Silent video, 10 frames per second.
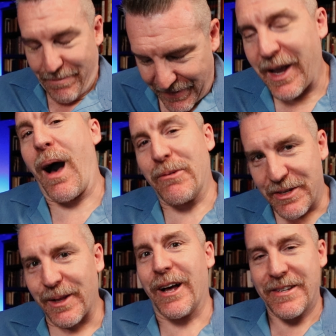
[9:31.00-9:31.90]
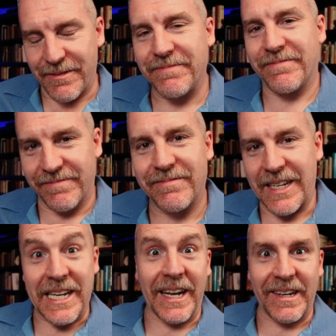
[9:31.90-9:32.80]
The Commerce Clause.
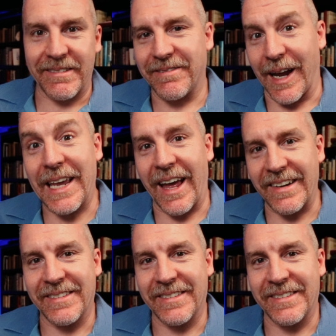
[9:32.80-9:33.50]
They did it. again?